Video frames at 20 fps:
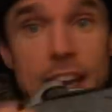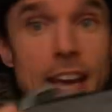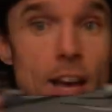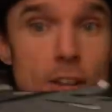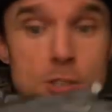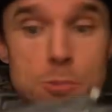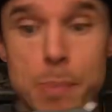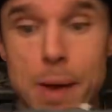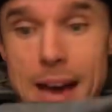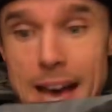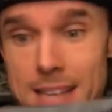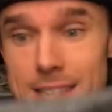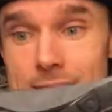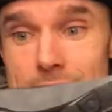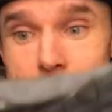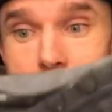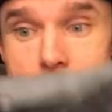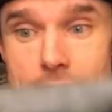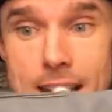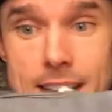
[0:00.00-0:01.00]
else passed the
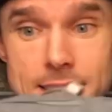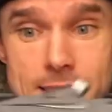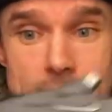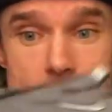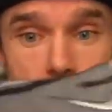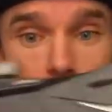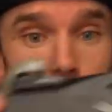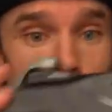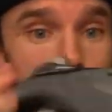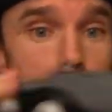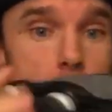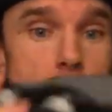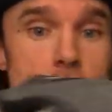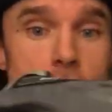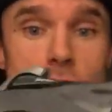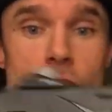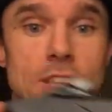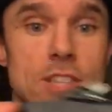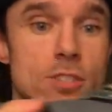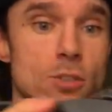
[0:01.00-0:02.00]
test.
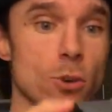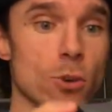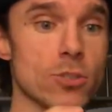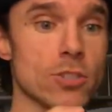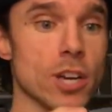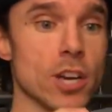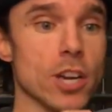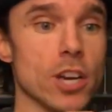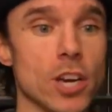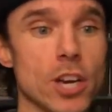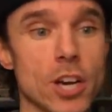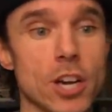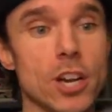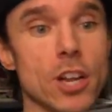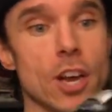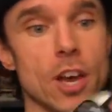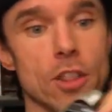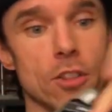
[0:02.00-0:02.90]
Original insoles are good.